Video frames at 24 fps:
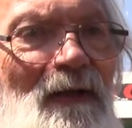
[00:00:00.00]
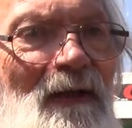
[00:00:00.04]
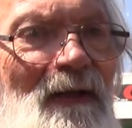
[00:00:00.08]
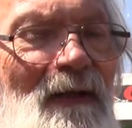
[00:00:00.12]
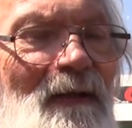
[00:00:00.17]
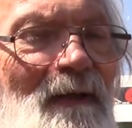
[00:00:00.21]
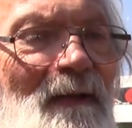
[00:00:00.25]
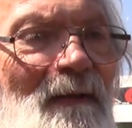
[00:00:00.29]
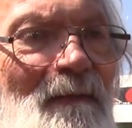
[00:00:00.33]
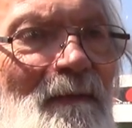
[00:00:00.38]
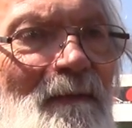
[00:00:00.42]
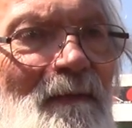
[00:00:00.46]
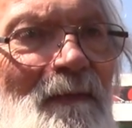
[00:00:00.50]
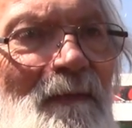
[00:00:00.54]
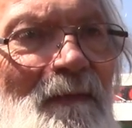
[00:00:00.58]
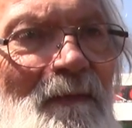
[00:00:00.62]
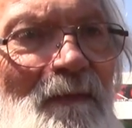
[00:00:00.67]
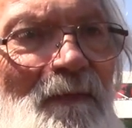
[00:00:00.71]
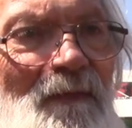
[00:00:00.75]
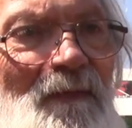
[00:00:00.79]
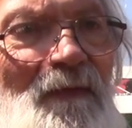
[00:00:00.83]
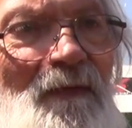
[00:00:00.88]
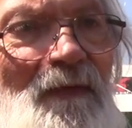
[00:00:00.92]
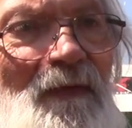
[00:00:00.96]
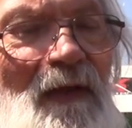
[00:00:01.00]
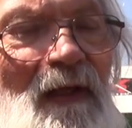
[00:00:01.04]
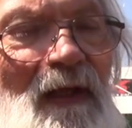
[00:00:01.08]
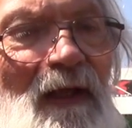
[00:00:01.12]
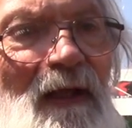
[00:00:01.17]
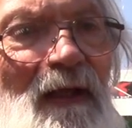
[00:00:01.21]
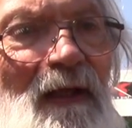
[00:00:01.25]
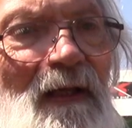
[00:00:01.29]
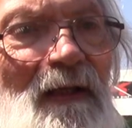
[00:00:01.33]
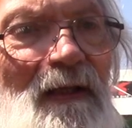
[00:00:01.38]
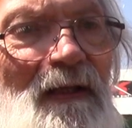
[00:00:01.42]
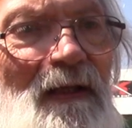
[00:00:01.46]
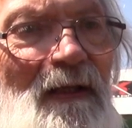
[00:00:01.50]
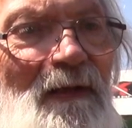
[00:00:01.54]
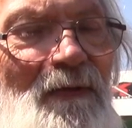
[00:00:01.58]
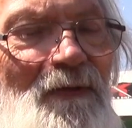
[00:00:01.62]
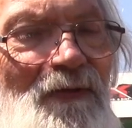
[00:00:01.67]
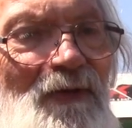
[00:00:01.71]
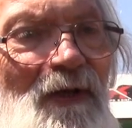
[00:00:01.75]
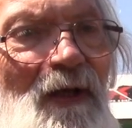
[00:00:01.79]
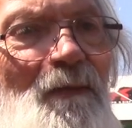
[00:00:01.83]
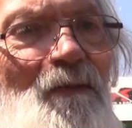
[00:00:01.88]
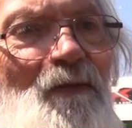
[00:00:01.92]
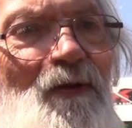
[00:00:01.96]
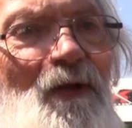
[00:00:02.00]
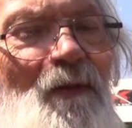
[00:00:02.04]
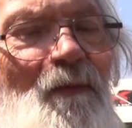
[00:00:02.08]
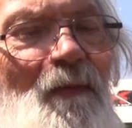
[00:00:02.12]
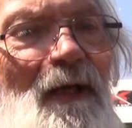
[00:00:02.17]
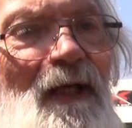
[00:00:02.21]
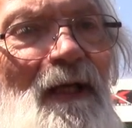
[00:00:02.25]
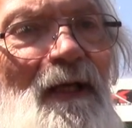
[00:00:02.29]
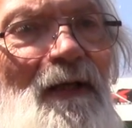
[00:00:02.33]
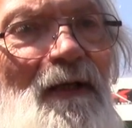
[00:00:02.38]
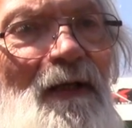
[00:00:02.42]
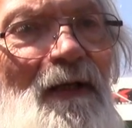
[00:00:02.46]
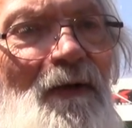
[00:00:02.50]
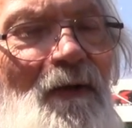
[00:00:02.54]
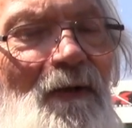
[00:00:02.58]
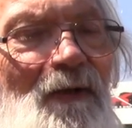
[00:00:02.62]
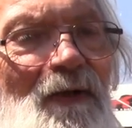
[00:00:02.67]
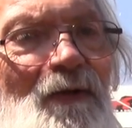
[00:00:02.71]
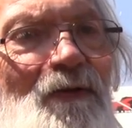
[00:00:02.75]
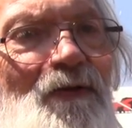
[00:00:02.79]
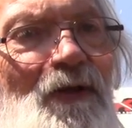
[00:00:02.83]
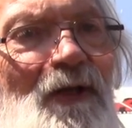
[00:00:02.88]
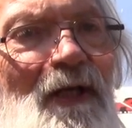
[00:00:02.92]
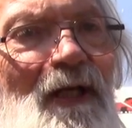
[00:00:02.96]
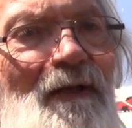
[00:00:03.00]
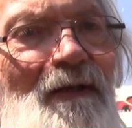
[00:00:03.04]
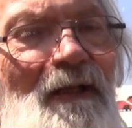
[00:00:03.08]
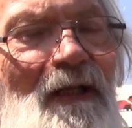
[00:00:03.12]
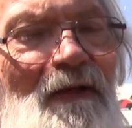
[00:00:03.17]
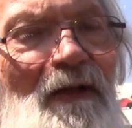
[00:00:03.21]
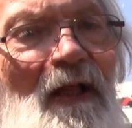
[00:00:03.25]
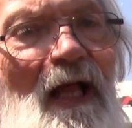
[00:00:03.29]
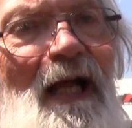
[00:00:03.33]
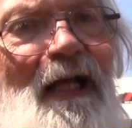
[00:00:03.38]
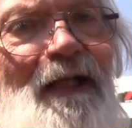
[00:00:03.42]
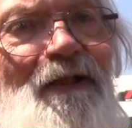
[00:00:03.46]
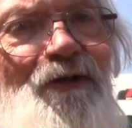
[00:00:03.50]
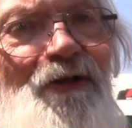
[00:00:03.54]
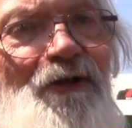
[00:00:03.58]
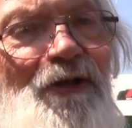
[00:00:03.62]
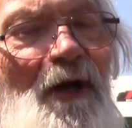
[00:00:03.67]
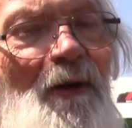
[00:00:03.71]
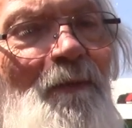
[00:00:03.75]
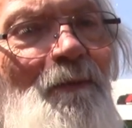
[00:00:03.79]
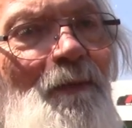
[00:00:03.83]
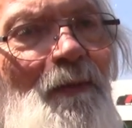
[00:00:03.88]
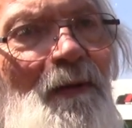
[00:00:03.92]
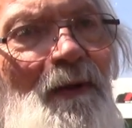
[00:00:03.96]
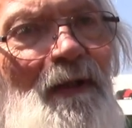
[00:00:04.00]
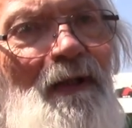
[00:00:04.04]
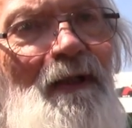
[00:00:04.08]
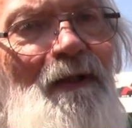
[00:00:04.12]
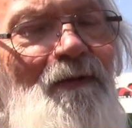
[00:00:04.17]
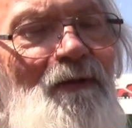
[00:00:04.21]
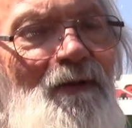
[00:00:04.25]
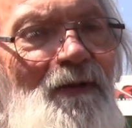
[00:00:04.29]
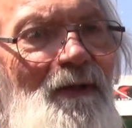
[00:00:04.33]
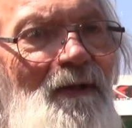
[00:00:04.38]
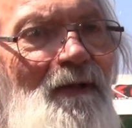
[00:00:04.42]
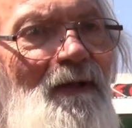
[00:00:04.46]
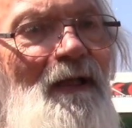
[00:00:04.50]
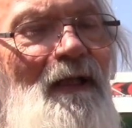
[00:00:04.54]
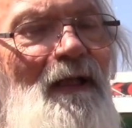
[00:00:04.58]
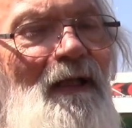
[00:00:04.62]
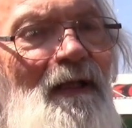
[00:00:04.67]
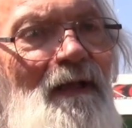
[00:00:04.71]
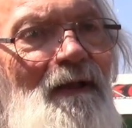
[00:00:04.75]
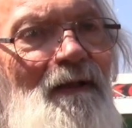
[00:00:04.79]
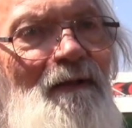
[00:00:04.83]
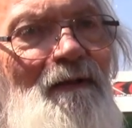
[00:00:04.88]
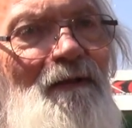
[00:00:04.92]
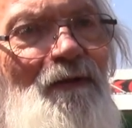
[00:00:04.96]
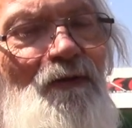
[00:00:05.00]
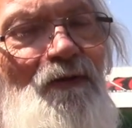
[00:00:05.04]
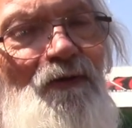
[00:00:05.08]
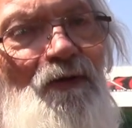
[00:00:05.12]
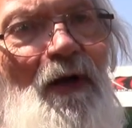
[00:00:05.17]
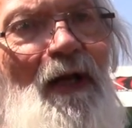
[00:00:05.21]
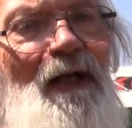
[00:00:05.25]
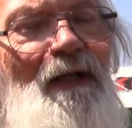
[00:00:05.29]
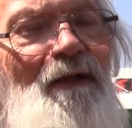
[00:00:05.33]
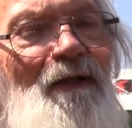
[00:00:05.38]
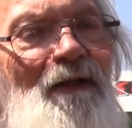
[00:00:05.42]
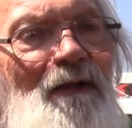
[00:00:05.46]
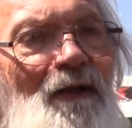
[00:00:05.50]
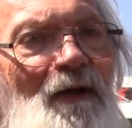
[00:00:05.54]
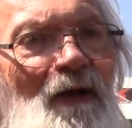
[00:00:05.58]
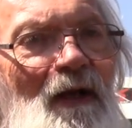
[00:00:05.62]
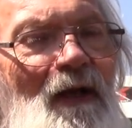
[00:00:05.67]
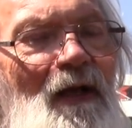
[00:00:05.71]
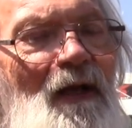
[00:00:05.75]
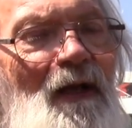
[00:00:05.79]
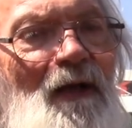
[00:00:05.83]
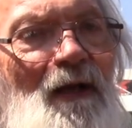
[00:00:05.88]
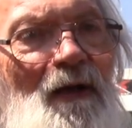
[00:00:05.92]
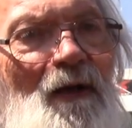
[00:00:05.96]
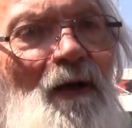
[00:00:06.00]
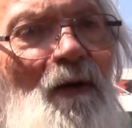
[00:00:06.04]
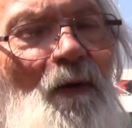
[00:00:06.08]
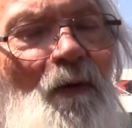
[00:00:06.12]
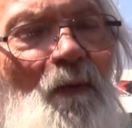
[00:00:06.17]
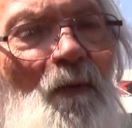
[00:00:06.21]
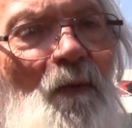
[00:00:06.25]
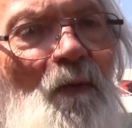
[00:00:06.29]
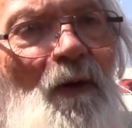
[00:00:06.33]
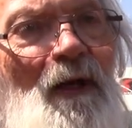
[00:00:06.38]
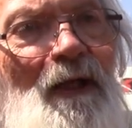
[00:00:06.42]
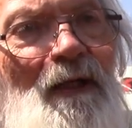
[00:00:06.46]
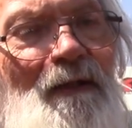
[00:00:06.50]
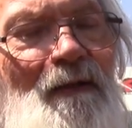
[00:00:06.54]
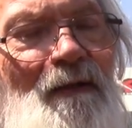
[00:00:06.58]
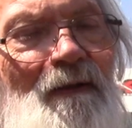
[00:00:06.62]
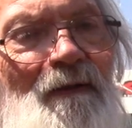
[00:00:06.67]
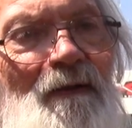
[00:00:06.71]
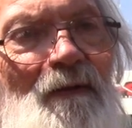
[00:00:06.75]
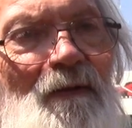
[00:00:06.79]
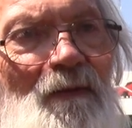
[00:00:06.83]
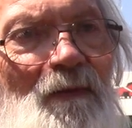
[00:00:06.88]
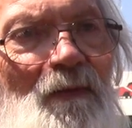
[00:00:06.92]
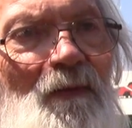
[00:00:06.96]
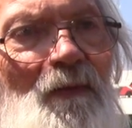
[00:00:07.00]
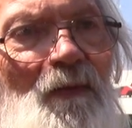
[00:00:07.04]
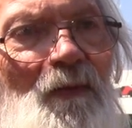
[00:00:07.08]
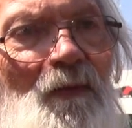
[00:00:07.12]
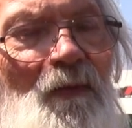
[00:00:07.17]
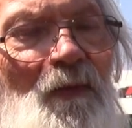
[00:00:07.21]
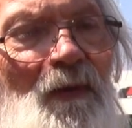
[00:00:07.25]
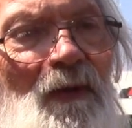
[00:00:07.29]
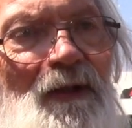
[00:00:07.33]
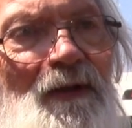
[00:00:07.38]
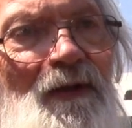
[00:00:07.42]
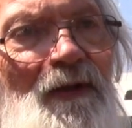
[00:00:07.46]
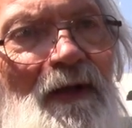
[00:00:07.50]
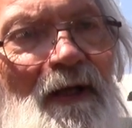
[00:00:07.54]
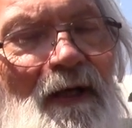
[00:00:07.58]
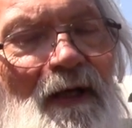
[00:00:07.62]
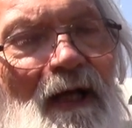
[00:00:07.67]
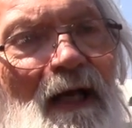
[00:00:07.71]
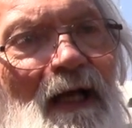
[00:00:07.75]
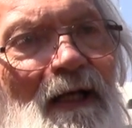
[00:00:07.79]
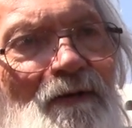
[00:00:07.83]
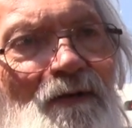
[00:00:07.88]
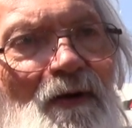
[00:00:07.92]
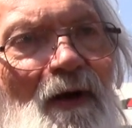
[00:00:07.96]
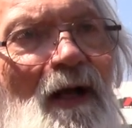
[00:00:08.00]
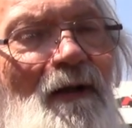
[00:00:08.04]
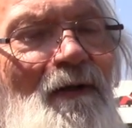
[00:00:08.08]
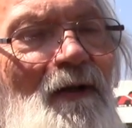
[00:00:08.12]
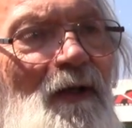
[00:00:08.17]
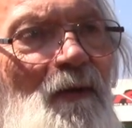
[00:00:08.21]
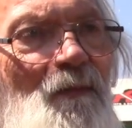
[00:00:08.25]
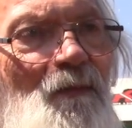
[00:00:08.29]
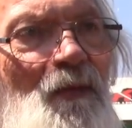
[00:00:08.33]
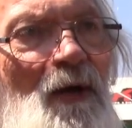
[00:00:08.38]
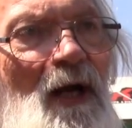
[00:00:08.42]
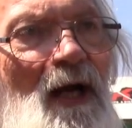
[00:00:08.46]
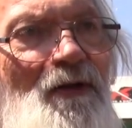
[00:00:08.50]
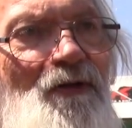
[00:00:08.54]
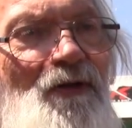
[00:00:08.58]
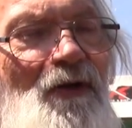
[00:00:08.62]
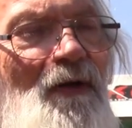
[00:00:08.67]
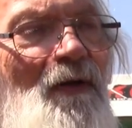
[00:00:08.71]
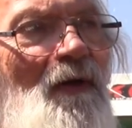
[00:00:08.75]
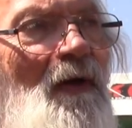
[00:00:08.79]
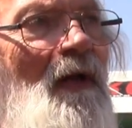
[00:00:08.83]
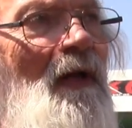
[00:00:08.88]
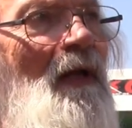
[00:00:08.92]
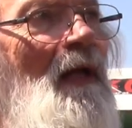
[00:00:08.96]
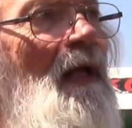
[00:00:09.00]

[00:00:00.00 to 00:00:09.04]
There seems to be, you can see the line jump into the trailer with the hydraulic pressure.